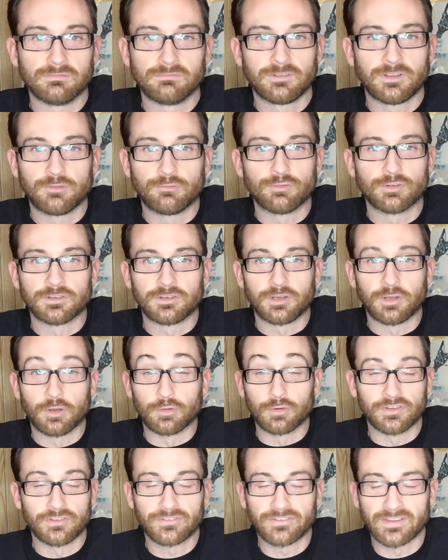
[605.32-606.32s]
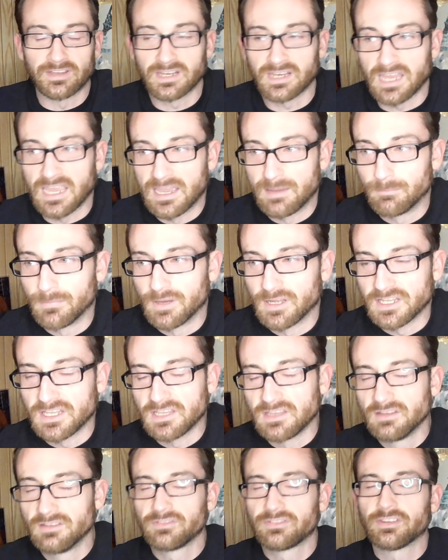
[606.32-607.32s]
you wouldn't notice that it got muddy.
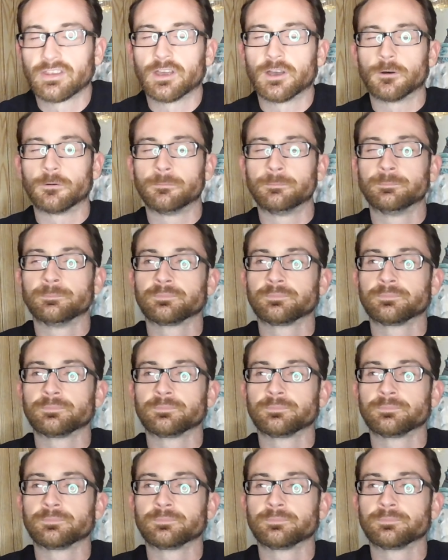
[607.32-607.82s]
So